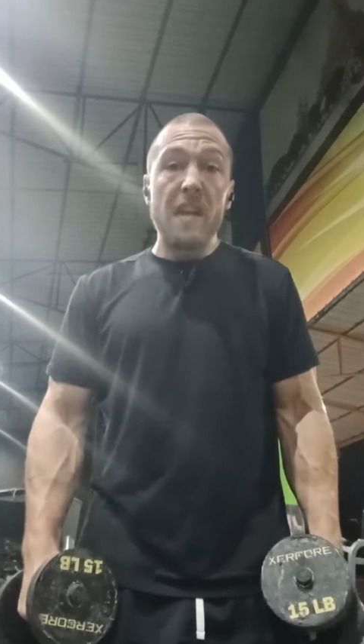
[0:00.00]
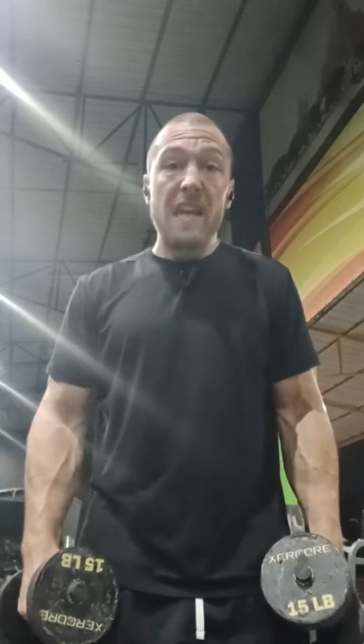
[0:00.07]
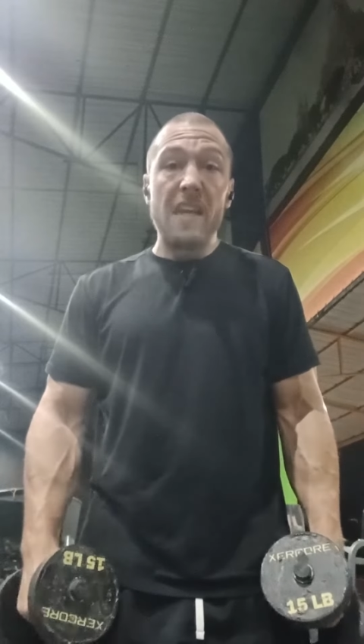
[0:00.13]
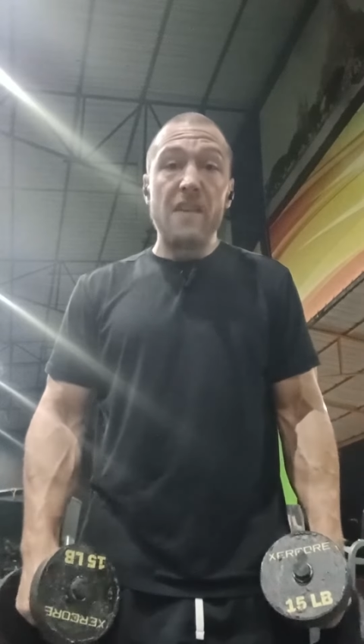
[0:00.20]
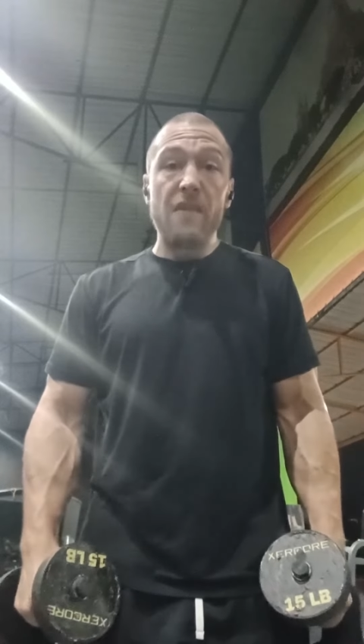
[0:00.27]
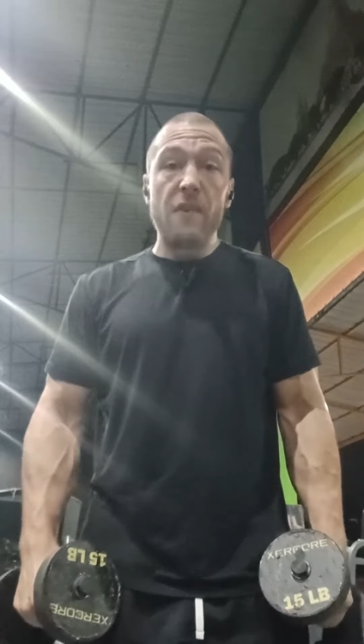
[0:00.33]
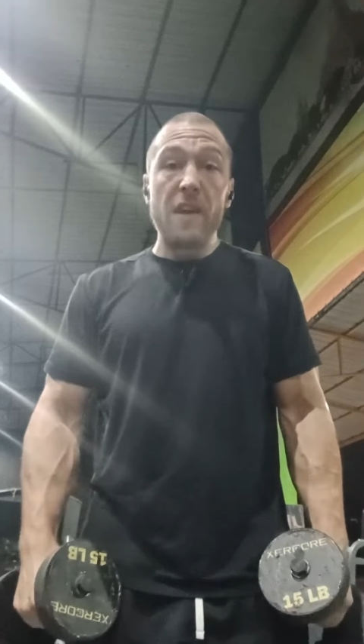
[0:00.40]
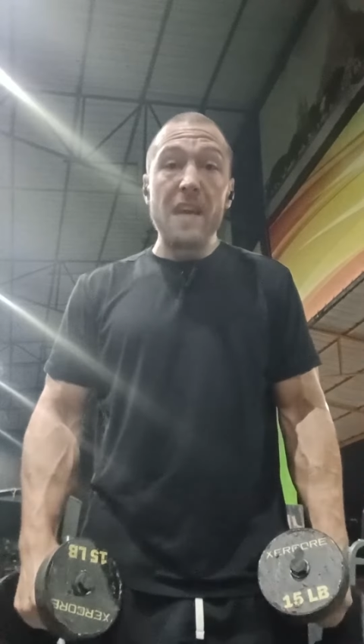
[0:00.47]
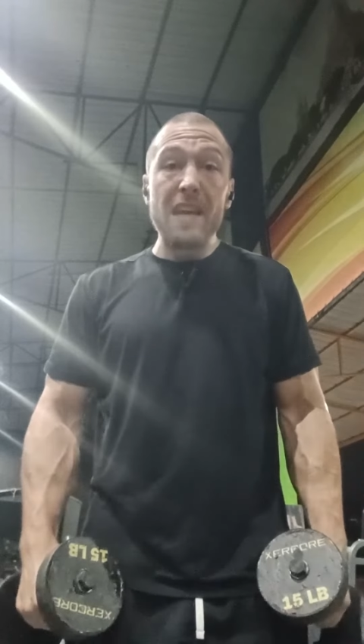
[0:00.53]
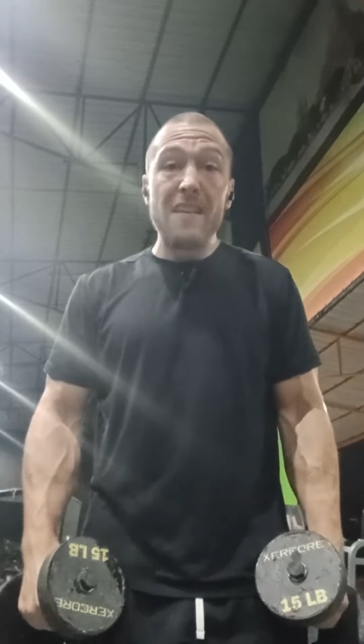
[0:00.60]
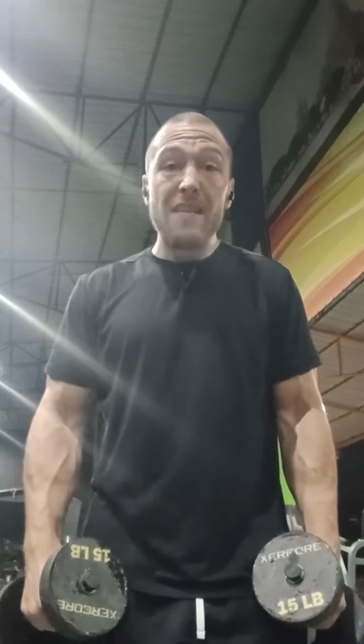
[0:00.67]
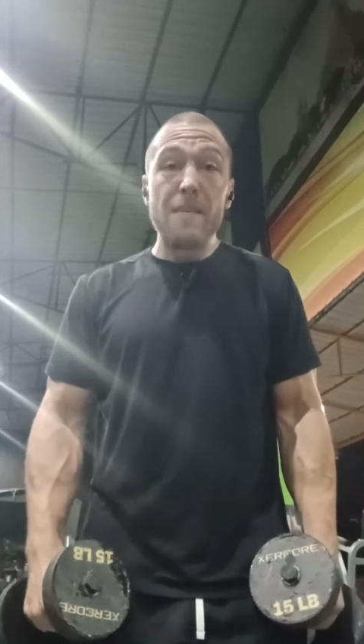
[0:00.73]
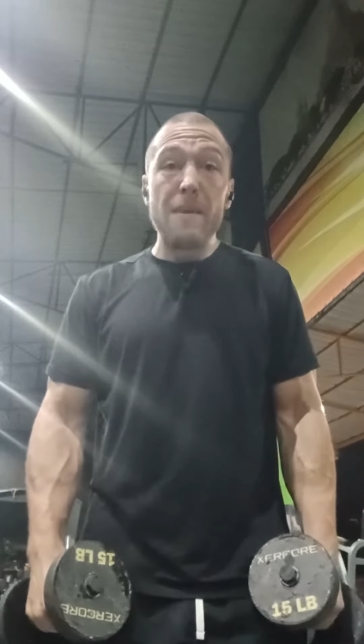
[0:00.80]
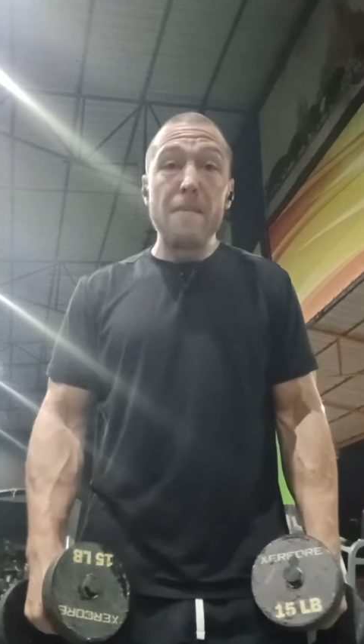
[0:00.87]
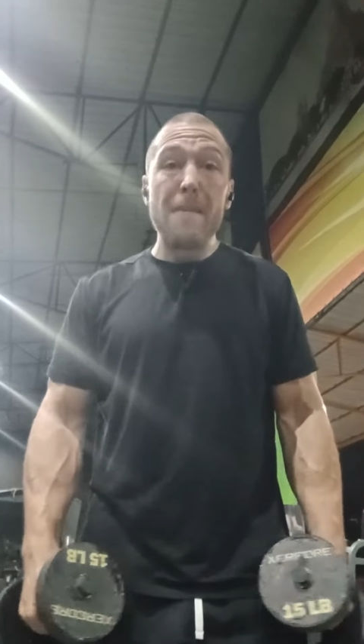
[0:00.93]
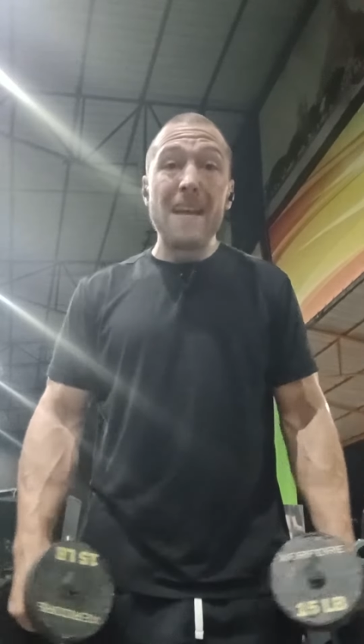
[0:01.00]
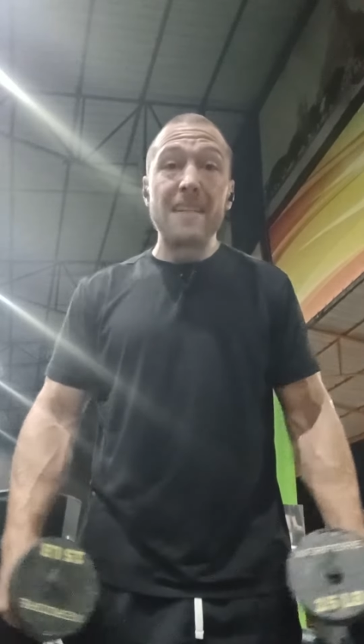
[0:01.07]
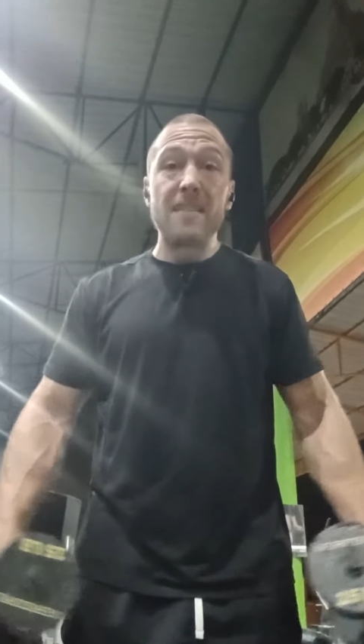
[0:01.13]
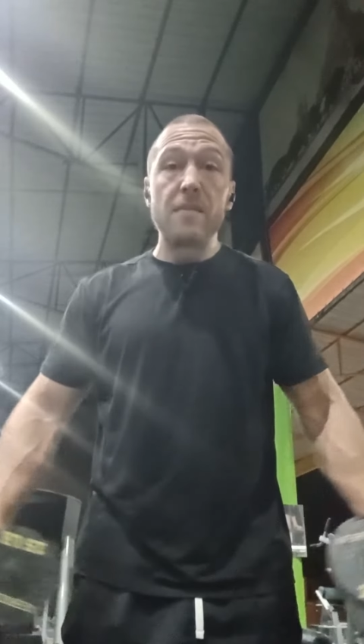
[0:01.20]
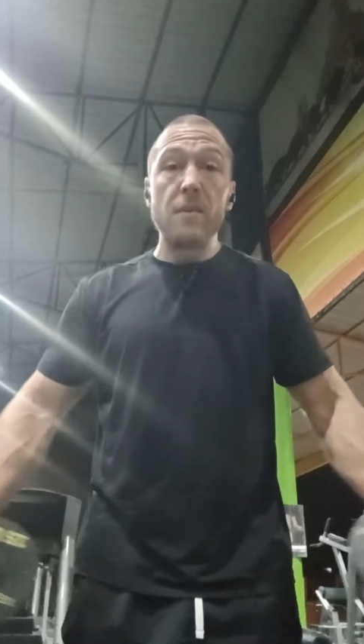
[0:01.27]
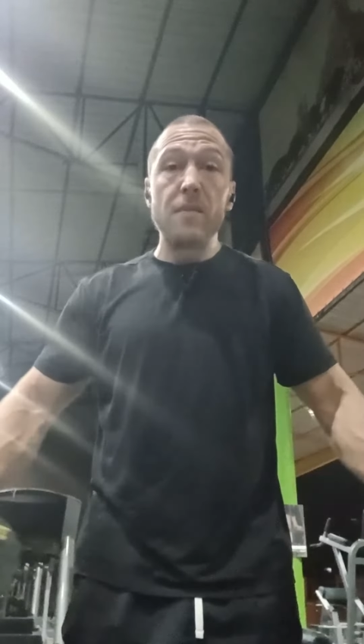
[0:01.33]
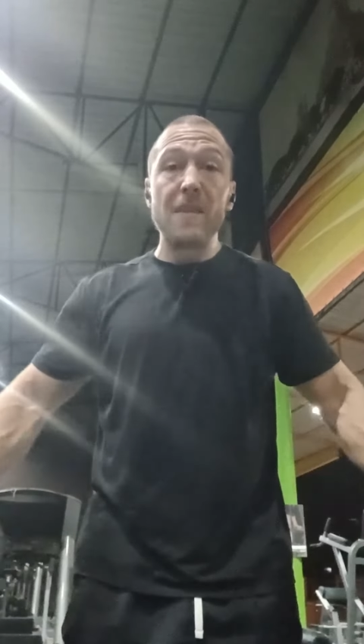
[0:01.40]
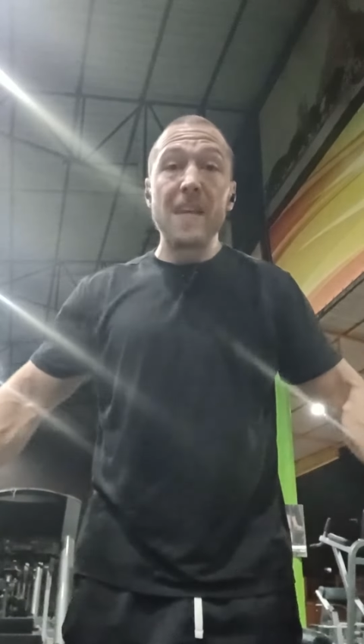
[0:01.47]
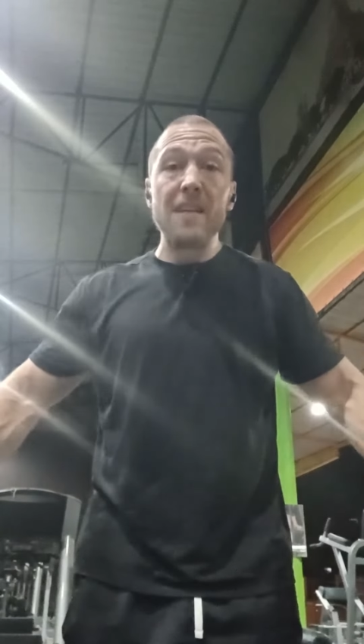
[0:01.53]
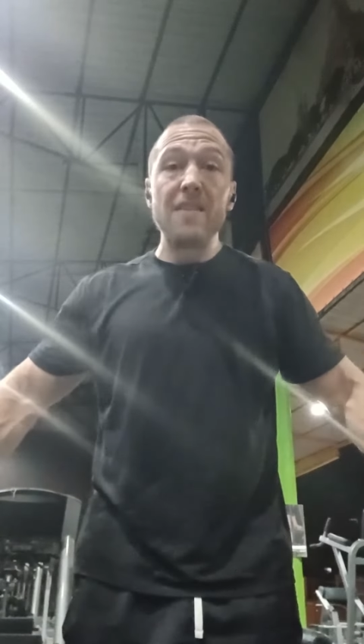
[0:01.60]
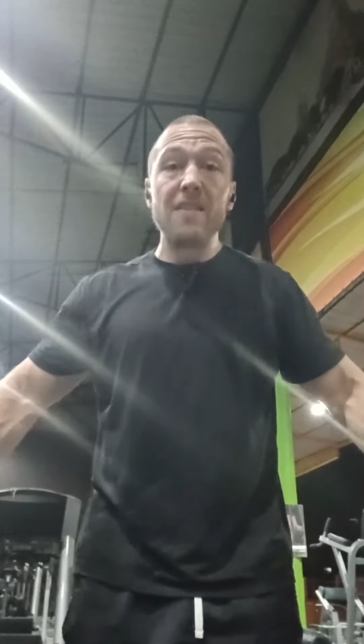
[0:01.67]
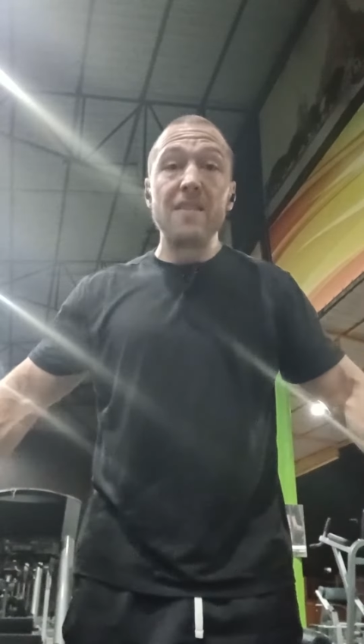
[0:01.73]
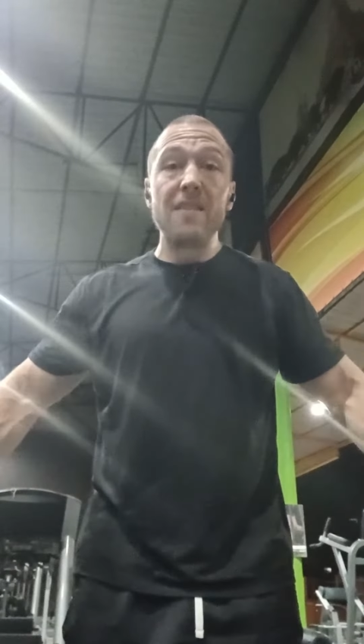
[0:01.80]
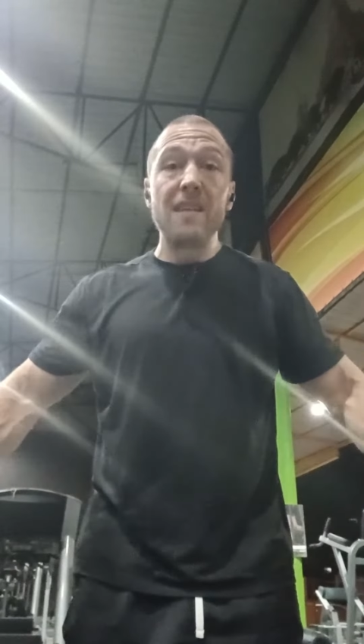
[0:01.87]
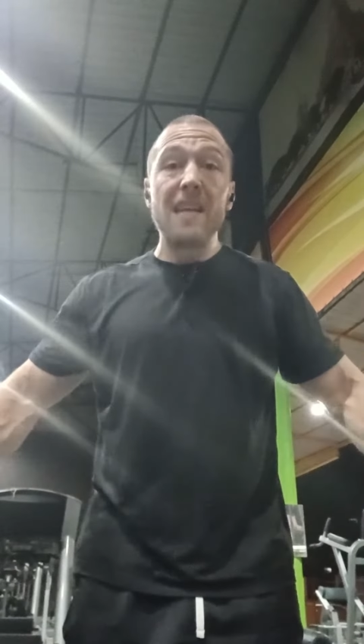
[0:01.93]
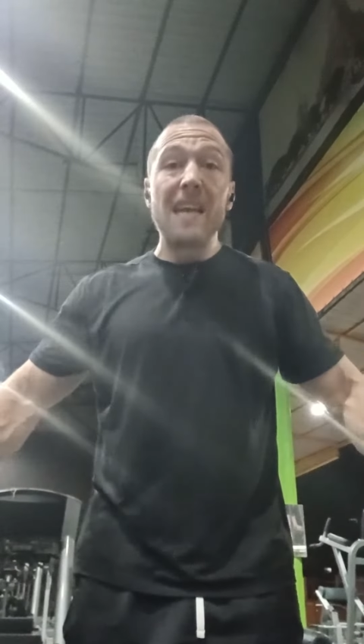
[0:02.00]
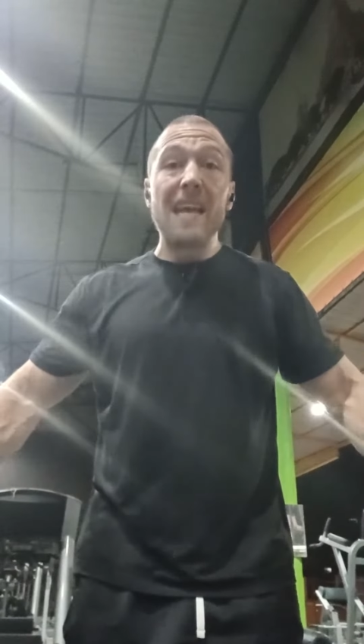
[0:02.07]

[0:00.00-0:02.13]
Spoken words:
is for here to be maximum tension,